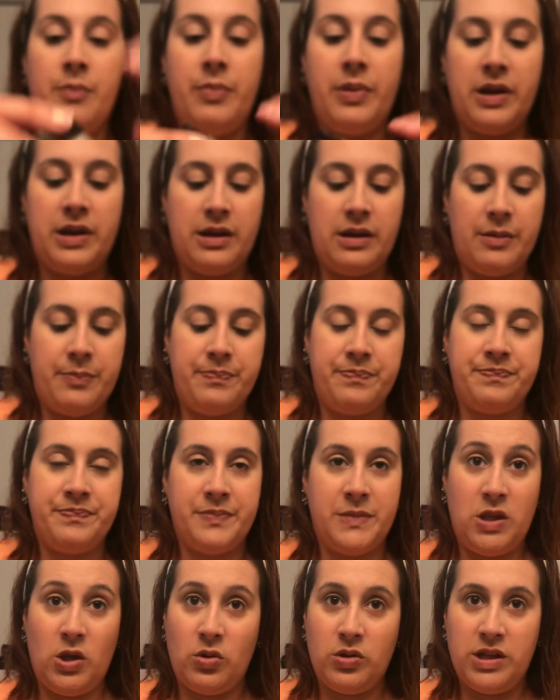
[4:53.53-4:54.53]
But
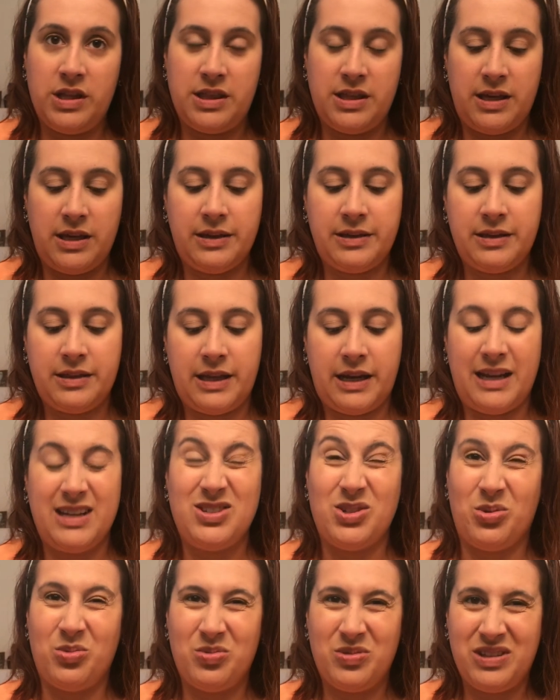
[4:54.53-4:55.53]
the only thing that I
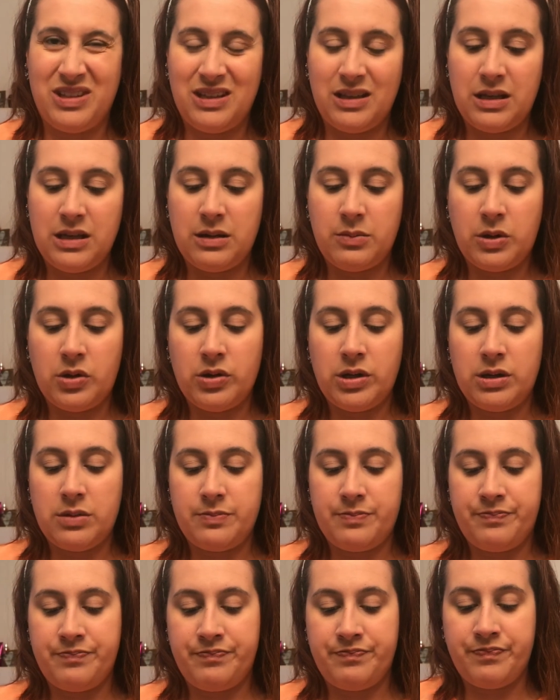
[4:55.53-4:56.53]
don't really like about
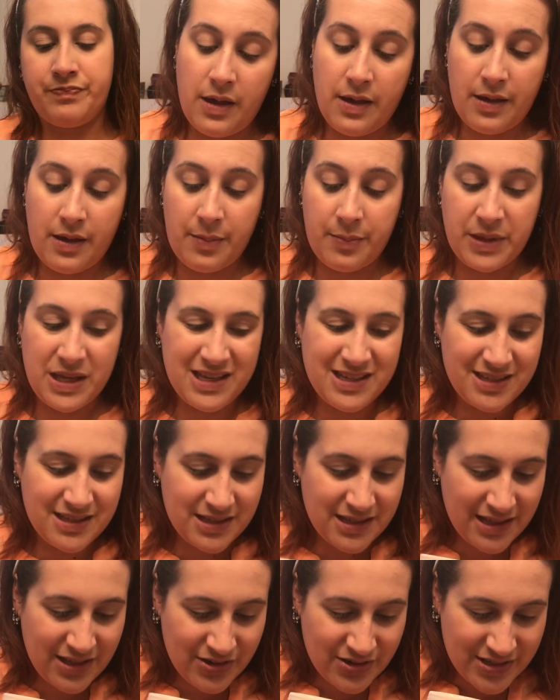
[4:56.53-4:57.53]
it
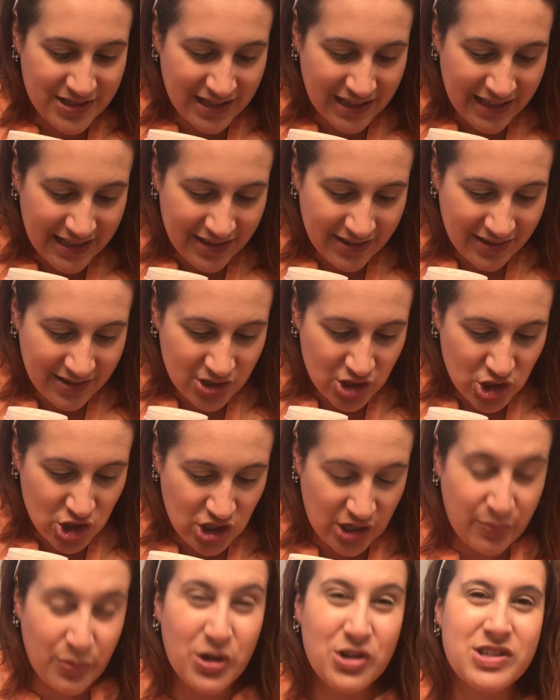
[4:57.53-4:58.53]
is there's little
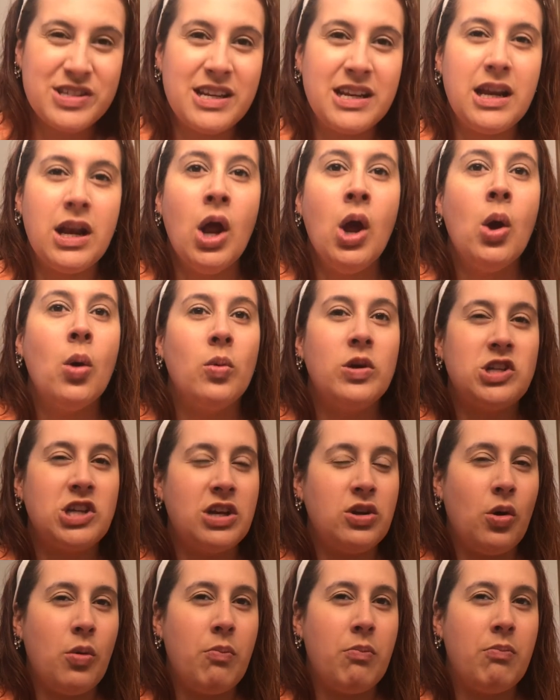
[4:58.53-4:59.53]
shimmers in it, which
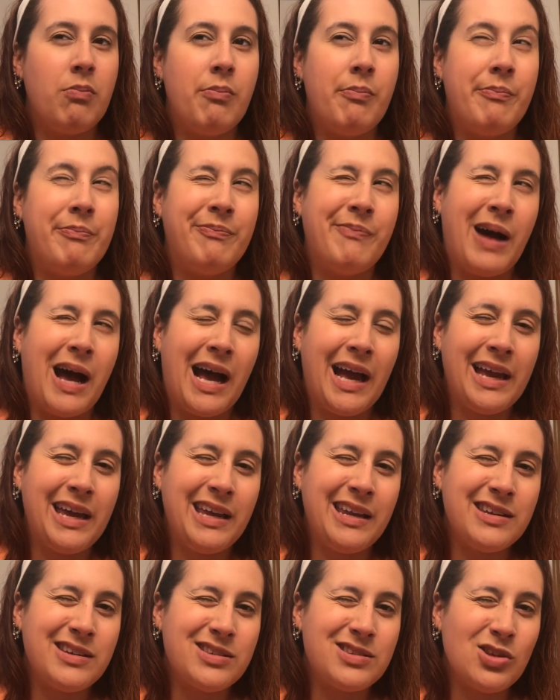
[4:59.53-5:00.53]
I don't
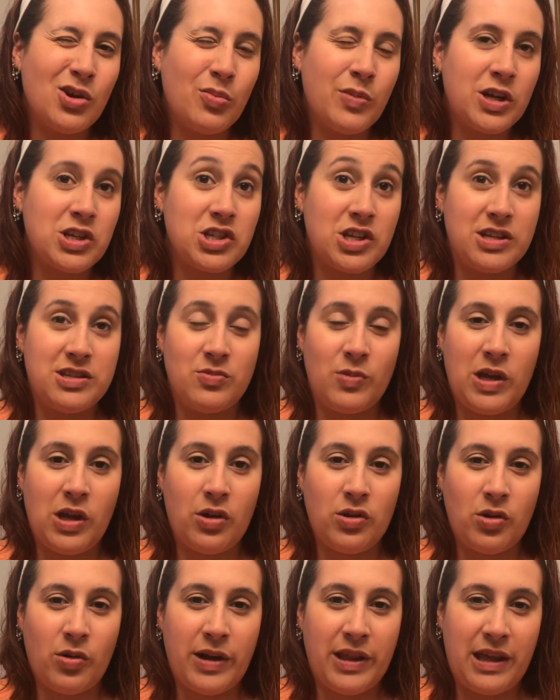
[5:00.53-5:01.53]
mind so much because we
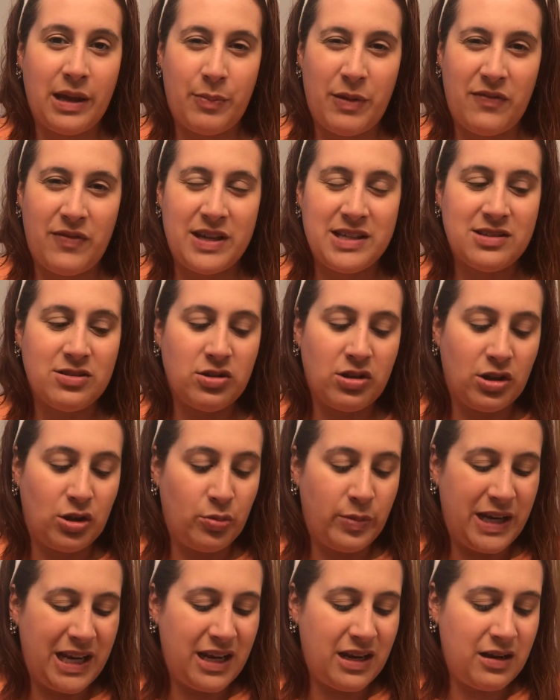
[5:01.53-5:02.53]
all know I like my face to look
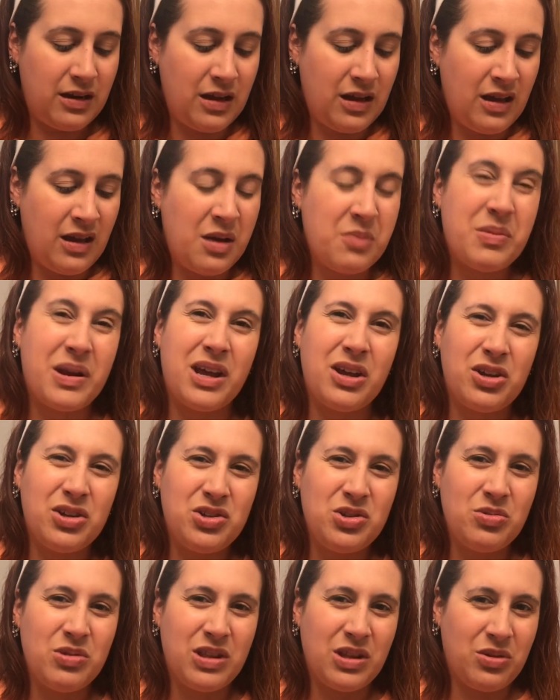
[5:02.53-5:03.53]
illuminated, but I
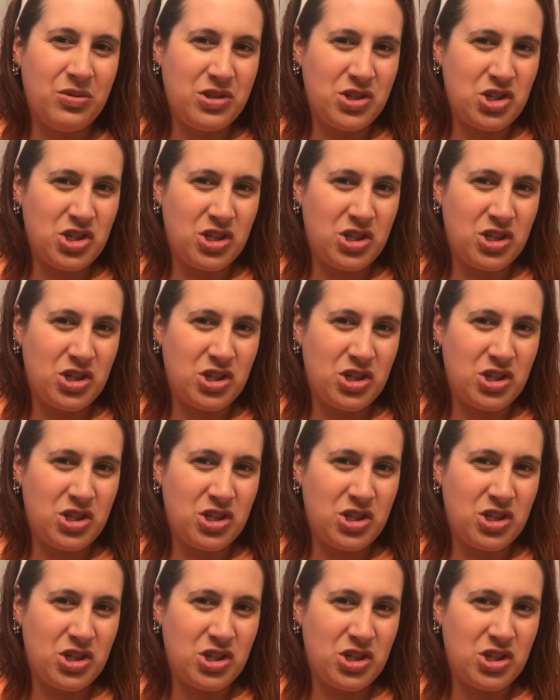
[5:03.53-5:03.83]
could do without the